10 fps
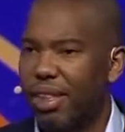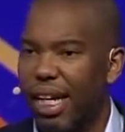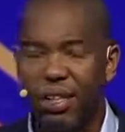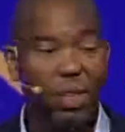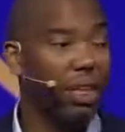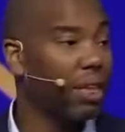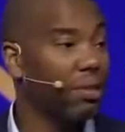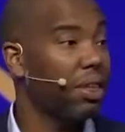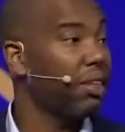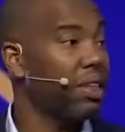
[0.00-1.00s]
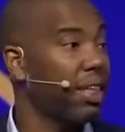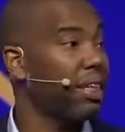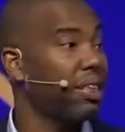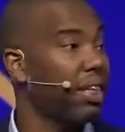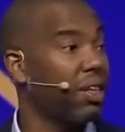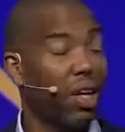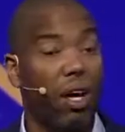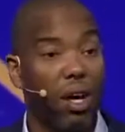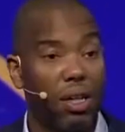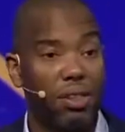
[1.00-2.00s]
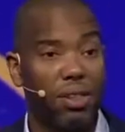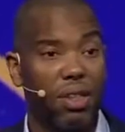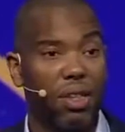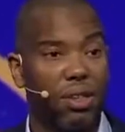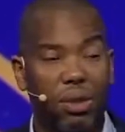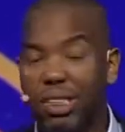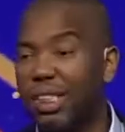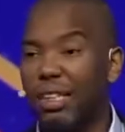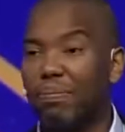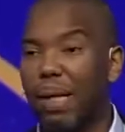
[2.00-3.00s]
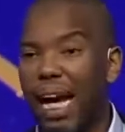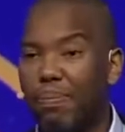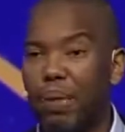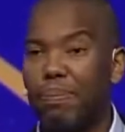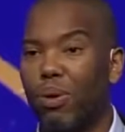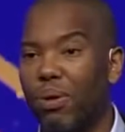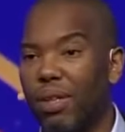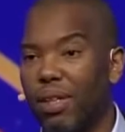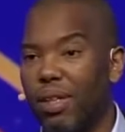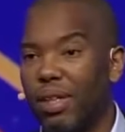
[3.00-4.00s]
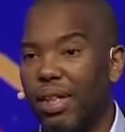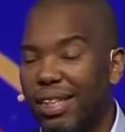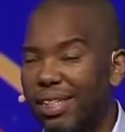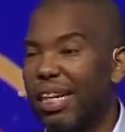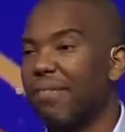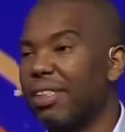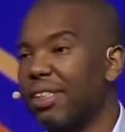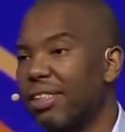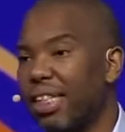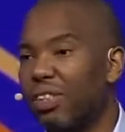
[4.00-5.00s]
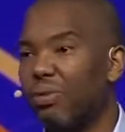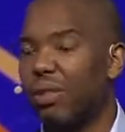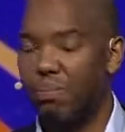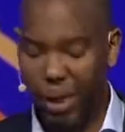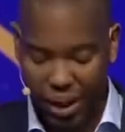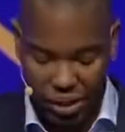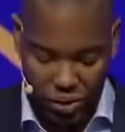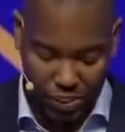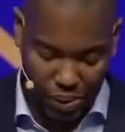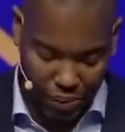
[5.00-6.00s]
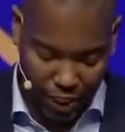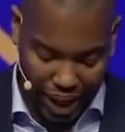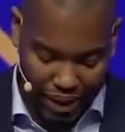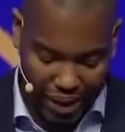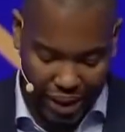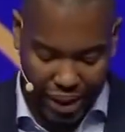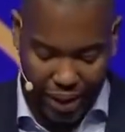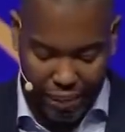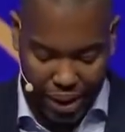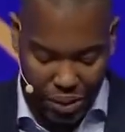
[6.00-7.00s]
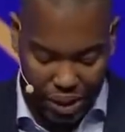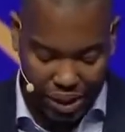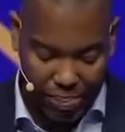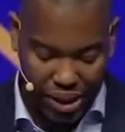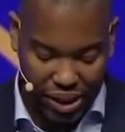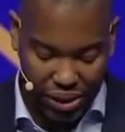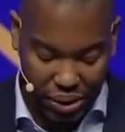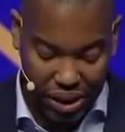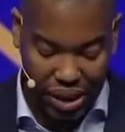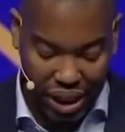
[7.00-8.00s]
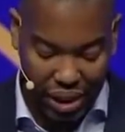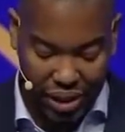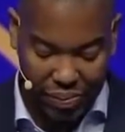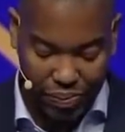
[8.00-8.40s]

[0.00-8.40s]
And you can literally see this in the laws. You can see black people in the 17th century being stripped of rights, and you can see